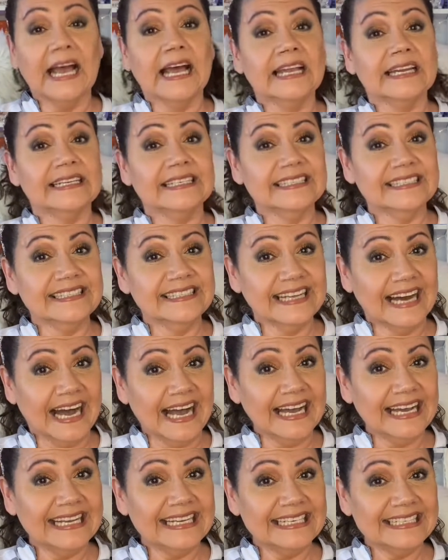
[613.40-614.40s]

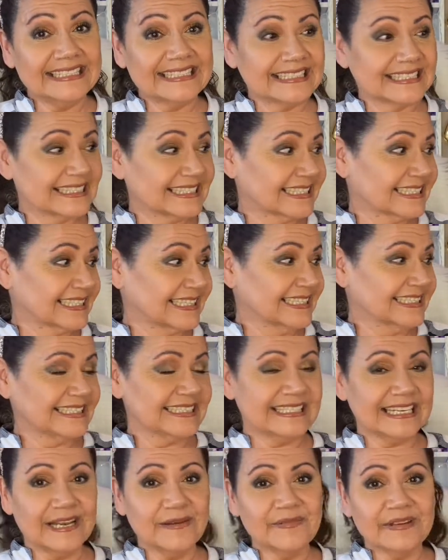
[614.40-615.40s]
Nice. It's
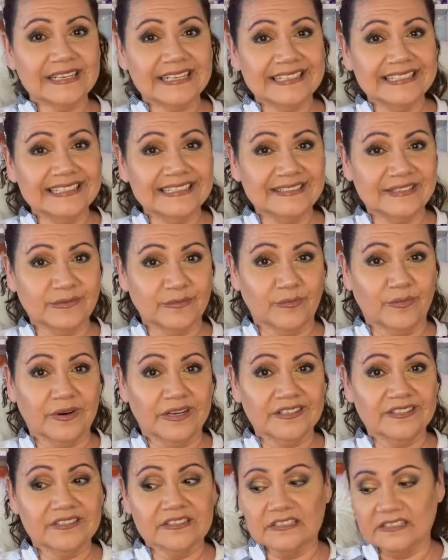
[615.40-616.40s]
time to clean some
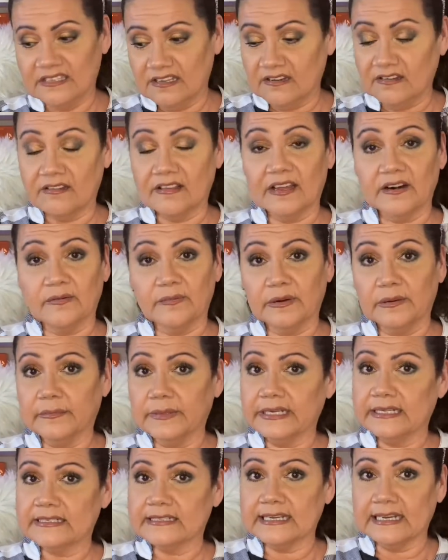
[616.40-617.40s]
brushes. Either that or I'm gonna
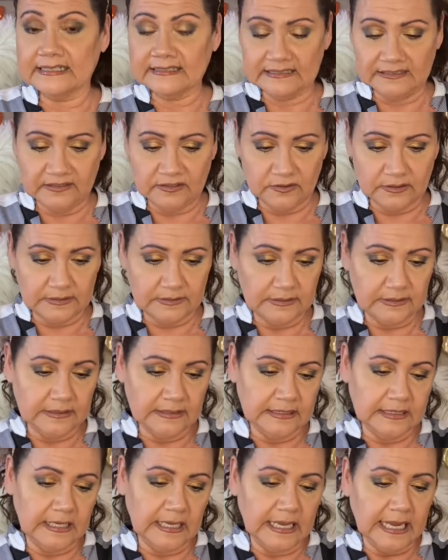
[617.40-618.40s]
make Sassy do it.
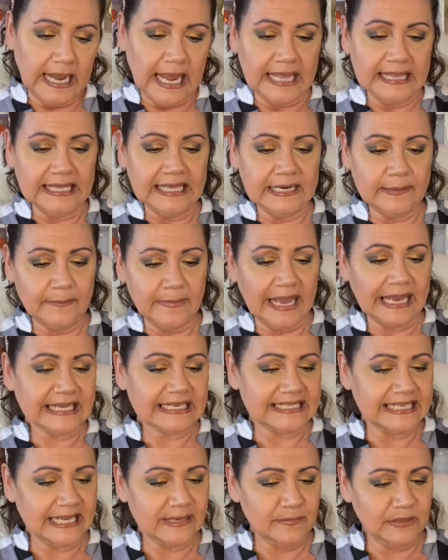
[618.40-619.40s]
And then a
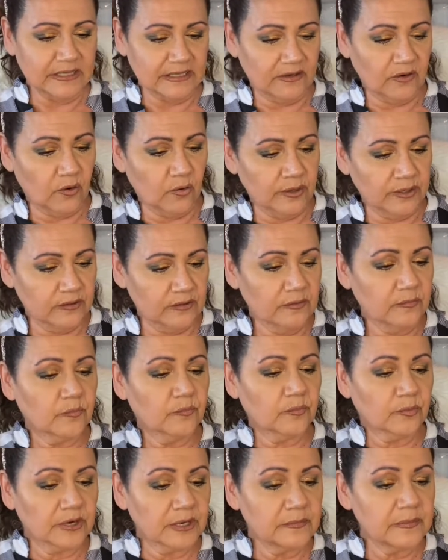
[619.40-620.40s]
macadamia oil
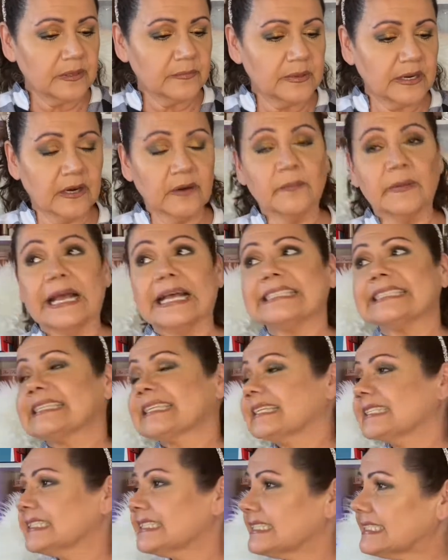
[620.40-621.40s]
premium hair
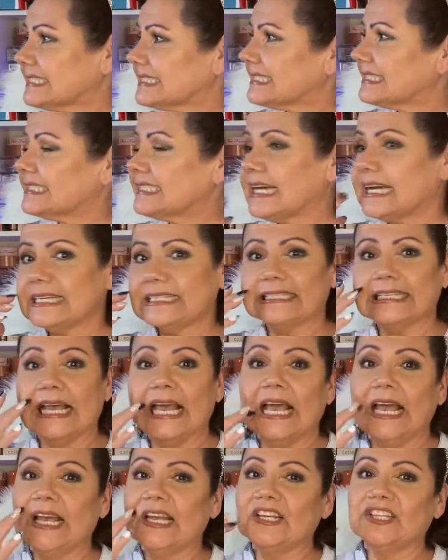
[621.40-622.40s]
mask.
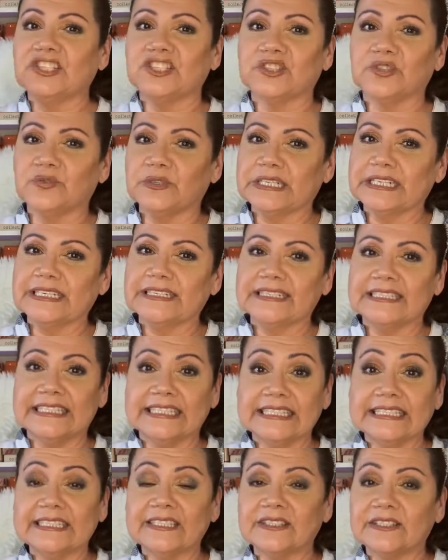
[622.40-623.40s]
Cherie,
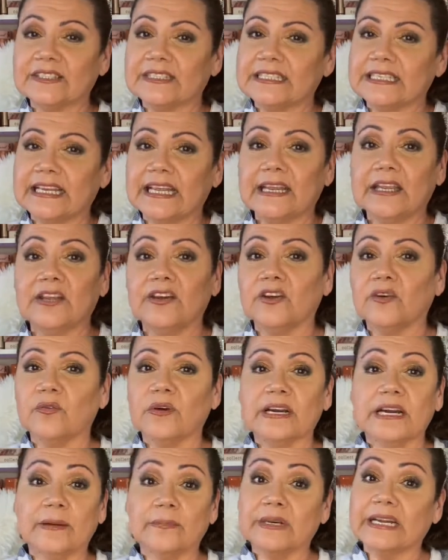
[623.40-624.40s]
this, you know
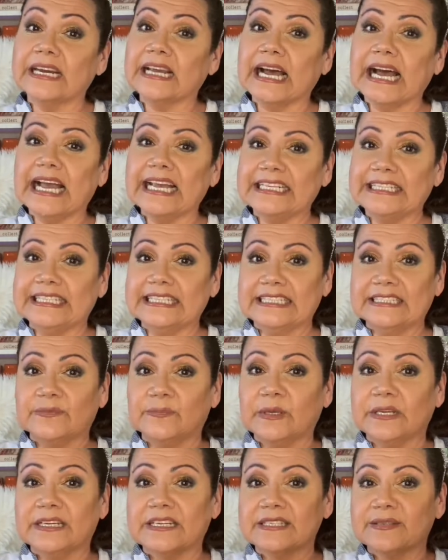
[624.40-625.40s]
what? I'm gonna hide these
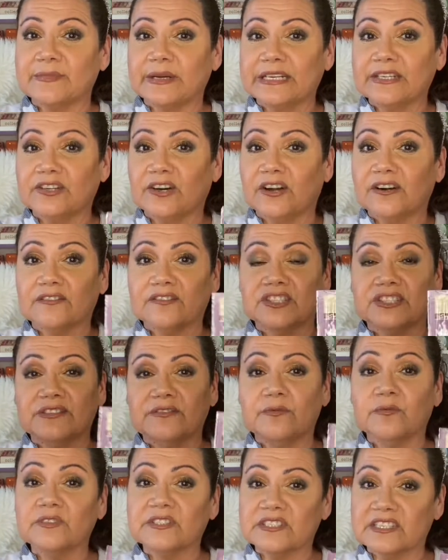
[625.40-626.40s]
because my daughter, if she
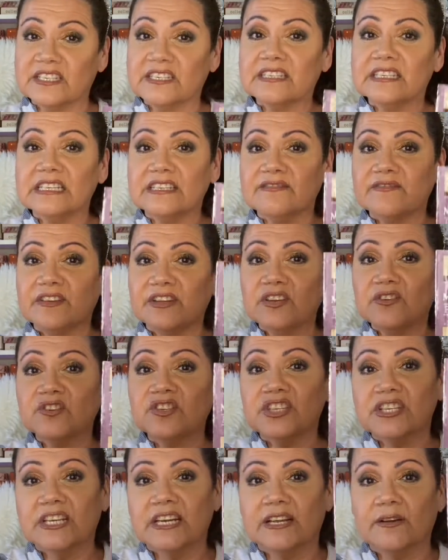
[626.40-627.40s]
sees this video,
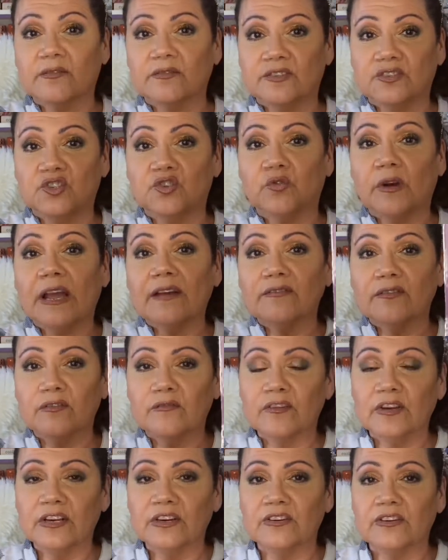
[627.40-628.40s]
she's gonna drive
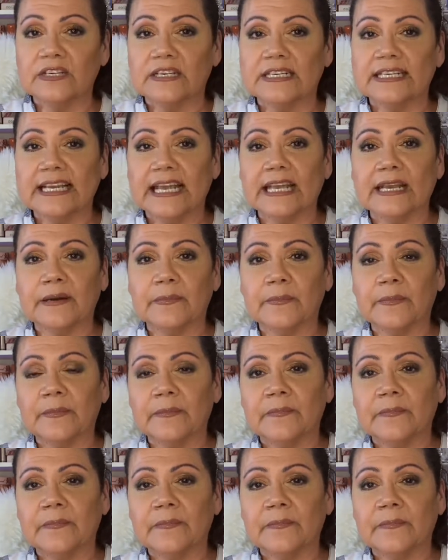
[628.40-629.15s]
over here and take them.